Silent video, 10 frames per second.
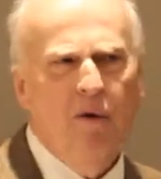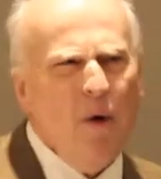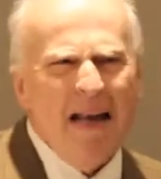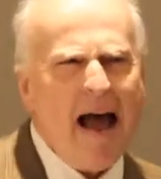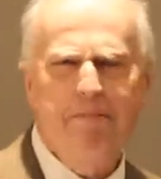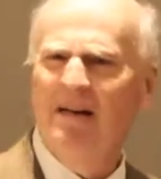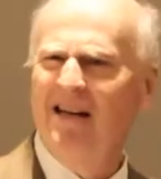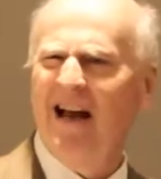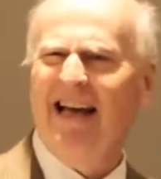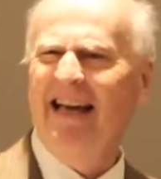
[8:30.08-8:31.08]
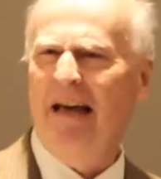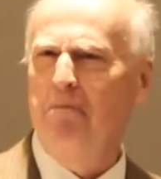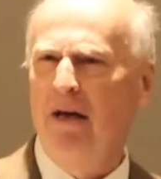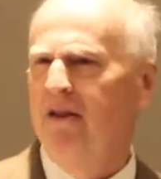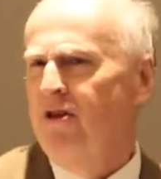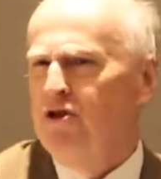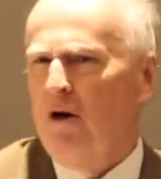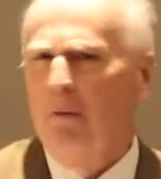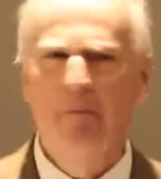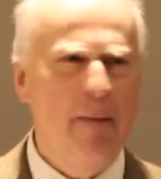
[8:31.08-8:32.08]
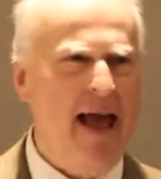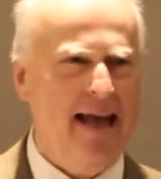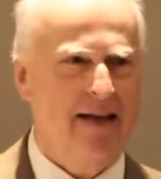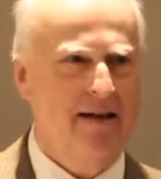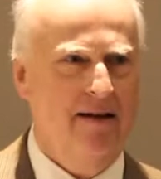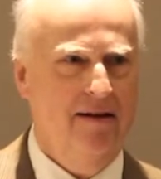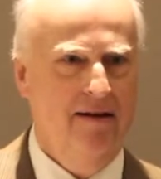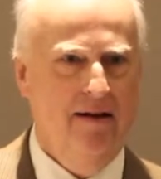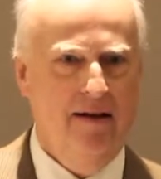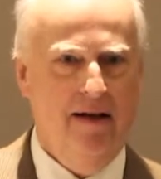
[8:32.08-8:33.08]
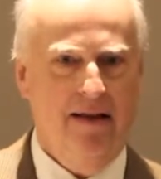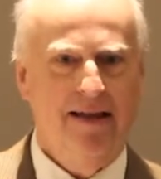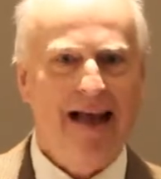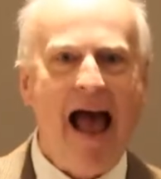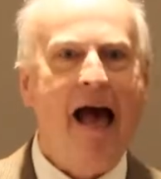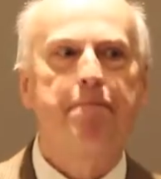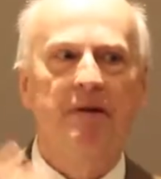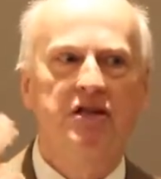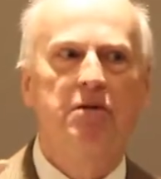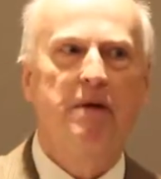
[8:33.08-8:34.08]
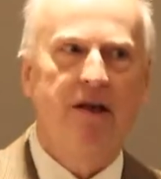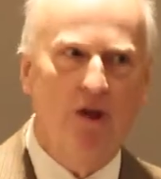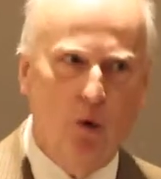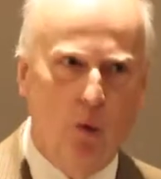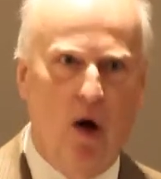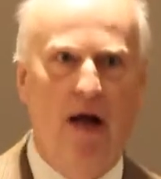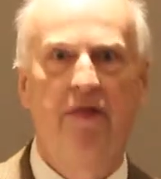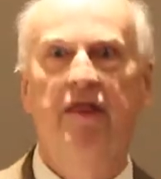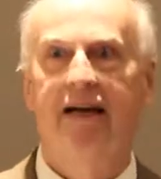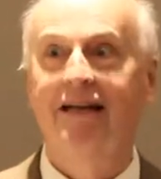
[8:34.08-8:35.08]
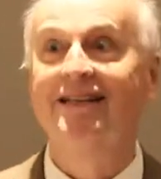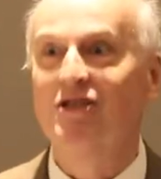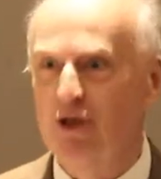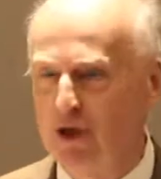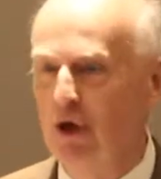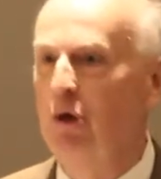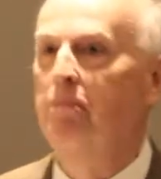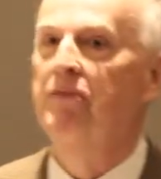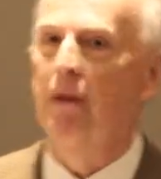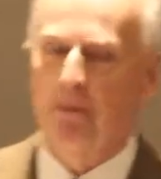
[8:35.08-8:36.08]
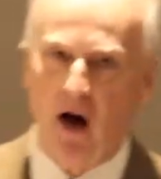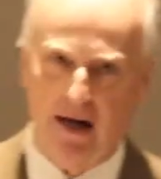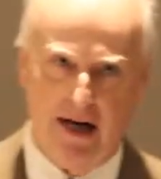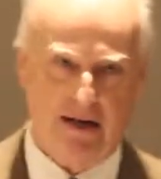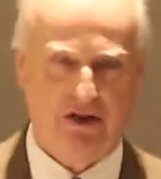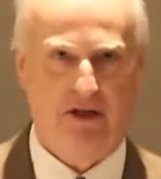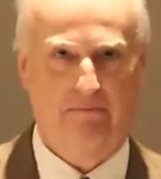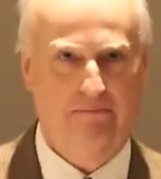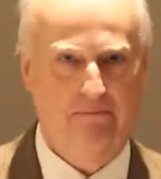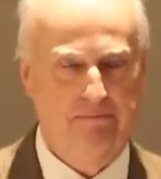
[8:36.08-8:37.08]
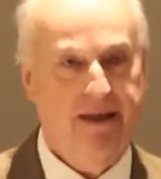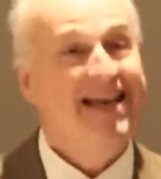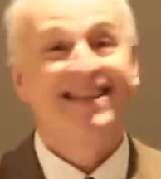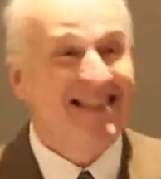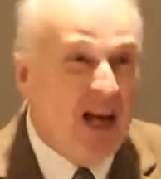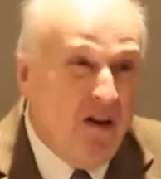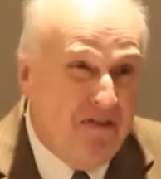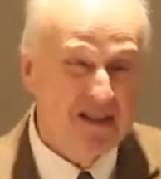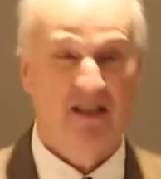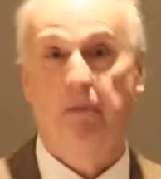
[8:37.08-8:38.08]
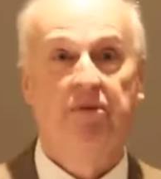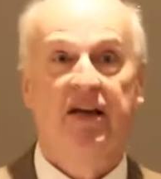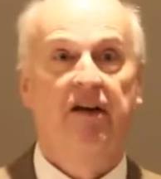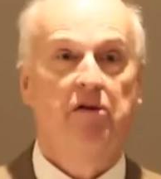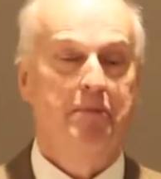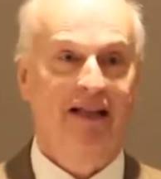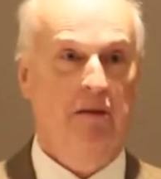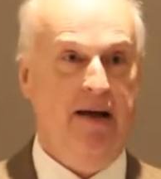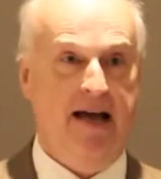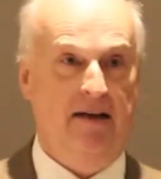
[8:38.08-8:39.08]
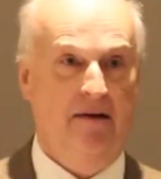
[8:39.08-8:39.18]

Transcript: what happened at IKB, the German bank that happened to be the one that consumed the product? Itself is something of a middleman